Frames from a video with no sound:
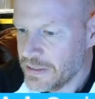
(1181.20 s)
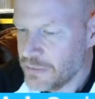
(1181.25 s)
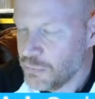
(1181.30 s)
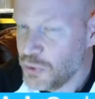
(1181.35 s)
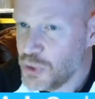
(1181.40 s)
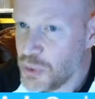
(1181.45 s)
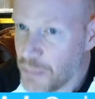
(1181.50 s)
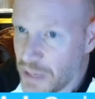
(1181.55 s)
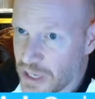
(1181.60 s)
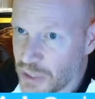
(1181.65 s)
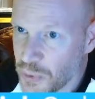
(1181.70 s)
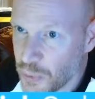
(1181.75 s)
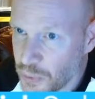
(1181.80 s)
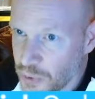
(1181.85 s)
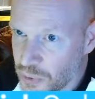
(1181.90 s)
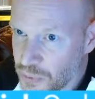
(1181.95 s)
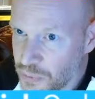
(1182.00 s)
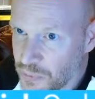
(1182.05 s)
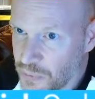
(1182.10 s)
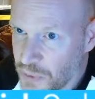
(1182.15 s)
you make an
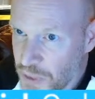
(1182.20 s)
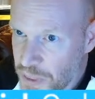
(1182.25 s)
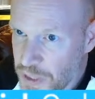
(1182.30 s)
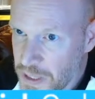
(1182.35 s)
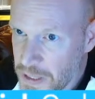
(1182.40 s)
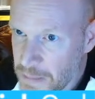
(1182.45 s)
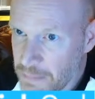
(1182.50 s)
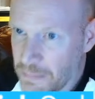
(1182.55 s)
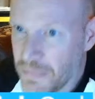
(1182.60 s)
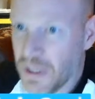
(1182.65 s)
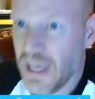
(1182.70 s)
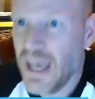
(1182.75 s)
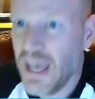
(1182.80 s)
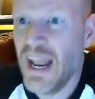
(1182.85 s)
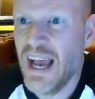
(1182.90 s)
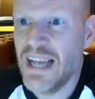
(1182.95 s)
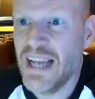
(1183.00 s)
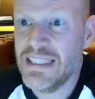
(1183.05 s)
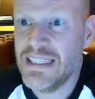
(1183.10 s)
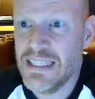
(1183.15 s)
order with him, and
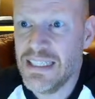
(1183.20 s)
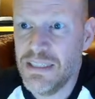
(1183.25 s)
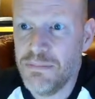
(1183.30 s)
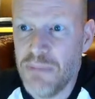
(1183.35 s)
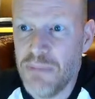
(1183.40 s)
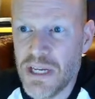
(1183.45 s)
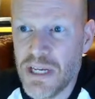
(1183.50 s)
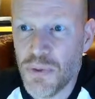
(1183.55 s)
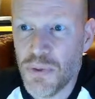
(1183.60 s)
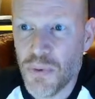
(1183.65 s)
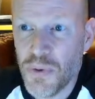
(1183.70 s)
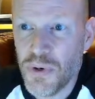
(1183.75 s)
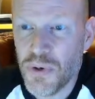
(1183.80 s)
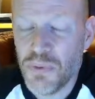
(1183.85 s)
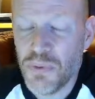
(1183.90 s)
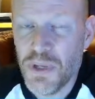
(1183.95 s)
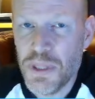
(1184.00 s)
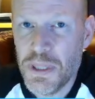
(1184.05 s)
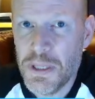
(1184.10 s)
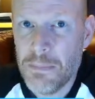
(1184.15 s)
I did make an order
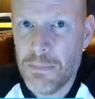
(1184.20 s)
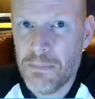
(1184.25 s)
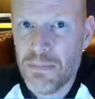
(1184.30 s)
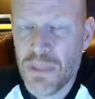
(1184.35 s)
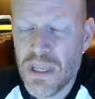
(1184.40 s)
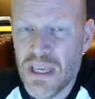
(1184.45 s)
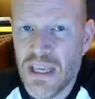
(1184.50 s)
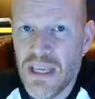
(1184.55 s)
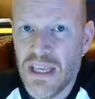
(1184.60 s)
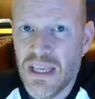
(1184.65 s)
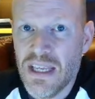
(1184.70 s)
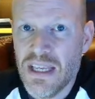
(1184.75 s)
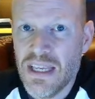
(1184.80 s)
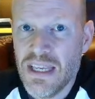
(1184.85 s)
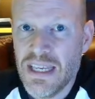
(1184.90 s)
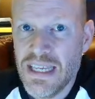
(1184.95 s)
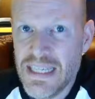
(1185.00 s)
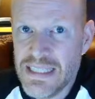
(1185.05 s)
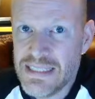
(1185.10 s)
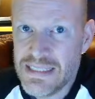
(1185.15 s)
with him,
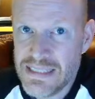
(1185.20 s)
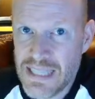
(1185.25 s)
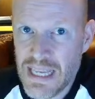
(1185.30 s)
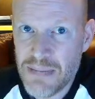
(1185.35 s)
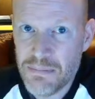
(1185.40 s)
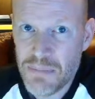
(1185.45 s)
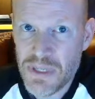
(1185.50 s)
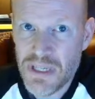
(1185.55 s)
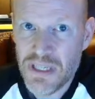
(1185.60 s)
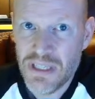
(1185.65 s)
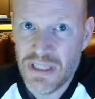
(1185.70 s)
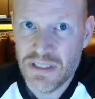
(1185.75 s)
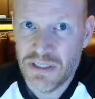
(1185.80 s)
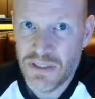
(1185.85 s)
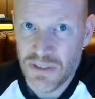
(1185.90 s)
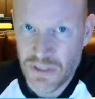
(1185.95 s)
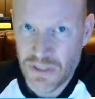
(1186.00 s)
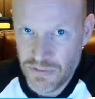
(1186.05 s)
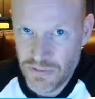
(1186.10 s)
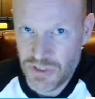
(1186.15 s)
he sent me
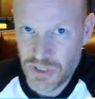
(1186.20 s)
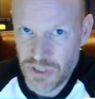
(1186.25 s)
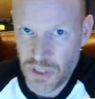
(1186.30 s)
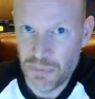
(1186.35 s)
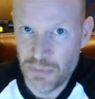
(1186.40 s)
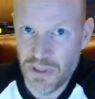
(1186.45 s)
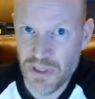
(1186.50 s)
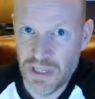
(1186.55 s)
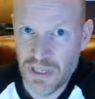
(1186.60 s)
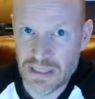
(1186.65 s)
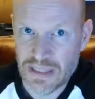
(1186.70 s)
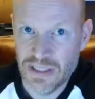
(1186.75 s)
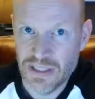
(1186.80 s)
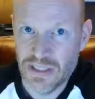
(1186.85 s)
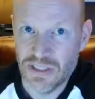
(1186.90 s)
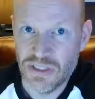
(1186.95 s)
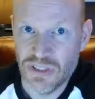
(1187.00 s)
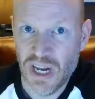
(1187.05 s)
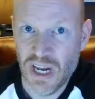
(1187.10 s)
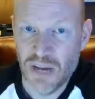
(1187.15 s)
something like
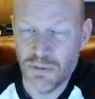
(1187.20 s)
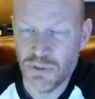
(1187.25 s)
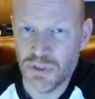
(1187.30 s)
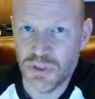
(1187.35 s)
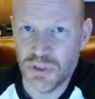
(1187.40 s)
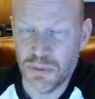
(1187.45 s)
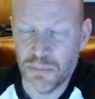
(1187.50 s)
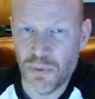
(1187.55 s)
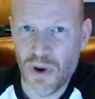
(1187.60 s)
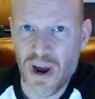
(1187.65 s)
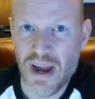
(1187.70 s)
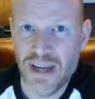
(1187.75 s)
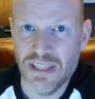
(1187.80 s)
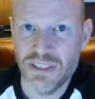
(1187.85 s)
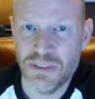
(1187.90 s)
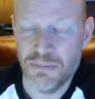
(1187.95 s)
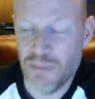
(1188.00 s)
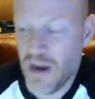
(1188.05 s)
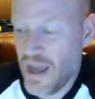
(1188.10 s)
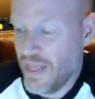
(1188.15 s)
this, and I was
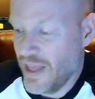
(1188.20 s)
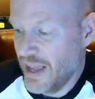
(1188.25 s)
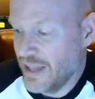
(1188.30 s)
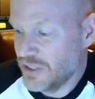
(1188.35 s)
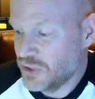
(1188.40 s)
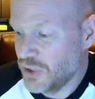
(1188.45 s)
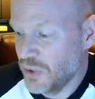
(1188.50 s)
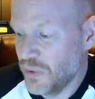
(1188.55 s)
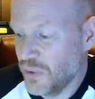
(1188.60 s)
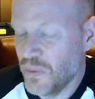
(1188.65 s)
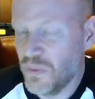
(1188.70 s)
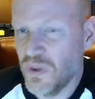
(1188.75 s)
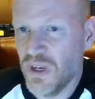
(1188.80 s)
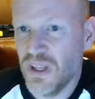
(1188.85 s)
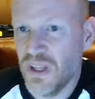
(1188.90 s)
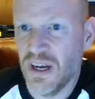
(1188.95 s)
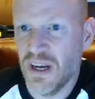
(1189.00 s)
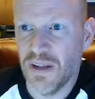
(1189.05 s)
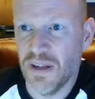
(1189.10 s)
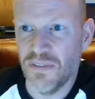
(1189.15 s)
surprised by that. So,
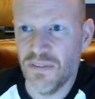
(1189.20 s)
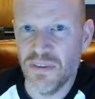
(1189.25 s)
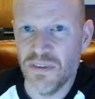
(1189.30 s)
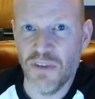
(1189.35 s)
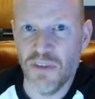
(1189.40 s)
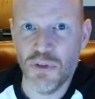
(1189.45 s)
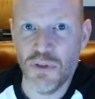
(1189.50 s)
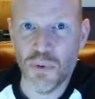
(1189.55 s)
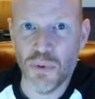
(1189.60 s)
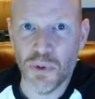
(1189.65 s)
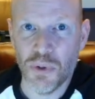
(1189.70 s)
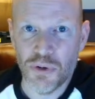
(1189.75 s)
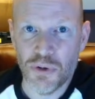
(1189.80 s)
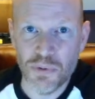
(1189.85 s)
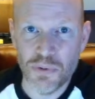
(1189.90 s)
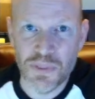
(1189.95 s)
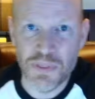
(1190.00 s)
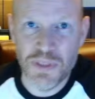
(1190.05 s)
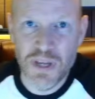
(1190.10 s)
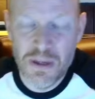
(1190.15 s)
if you order
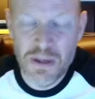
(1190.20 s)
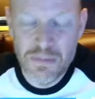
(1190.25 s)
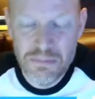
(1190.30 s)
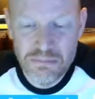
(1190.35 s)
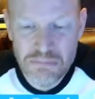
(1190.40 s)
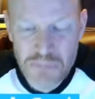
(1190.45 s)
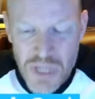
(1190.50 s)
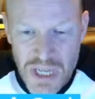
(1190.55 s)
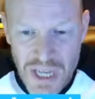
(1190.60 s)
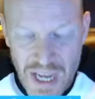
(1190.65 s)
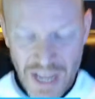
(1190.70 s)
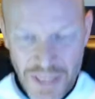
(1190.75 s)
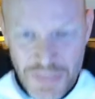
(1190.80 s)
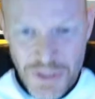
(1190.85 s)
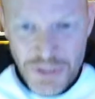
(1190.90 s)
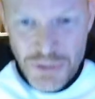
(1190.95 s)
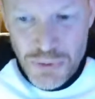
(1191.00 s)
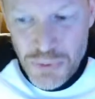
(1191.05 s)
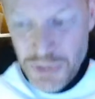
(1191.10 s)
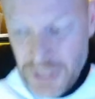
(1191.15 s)
with them, I
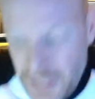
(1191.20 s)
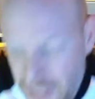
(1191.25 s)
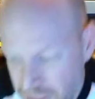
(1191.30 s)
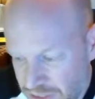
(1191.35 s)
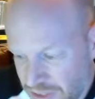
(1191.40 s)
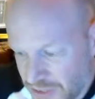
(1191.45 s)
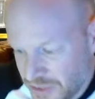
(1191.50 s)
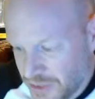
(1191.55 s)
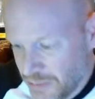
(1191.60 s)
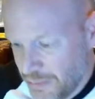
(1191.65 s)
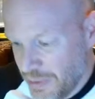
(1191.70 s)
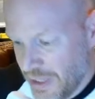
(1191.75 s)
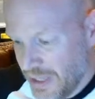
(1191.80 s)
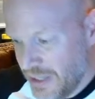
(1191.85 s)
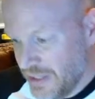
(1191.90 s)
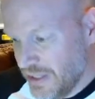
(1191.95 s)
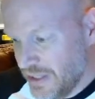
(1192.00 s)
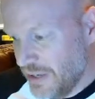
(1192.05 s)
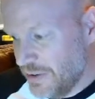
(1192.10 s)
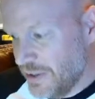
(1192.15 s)
think you can anticipate
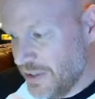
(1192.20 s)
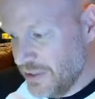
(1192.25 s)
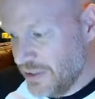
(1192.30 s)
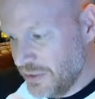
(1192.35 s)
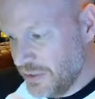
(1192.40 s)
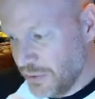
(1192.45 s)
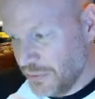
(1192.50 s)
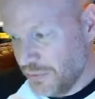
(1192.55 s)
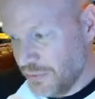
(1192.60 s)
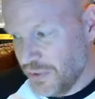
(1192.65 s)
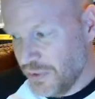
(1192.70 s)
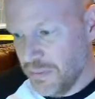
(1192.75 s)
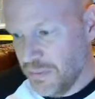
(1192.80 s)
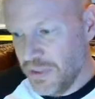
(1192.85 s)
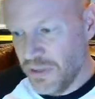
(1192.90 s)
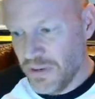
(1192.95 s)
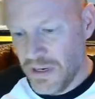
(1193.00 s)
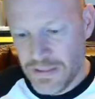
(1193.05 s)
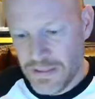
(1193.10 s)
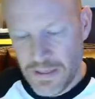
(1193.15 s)
a little freebie
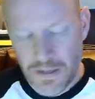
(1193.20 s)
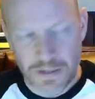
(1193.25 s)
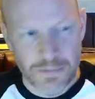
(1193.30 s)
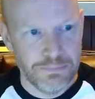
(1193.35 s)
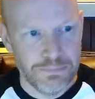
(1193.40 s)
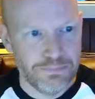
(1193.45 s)
right there.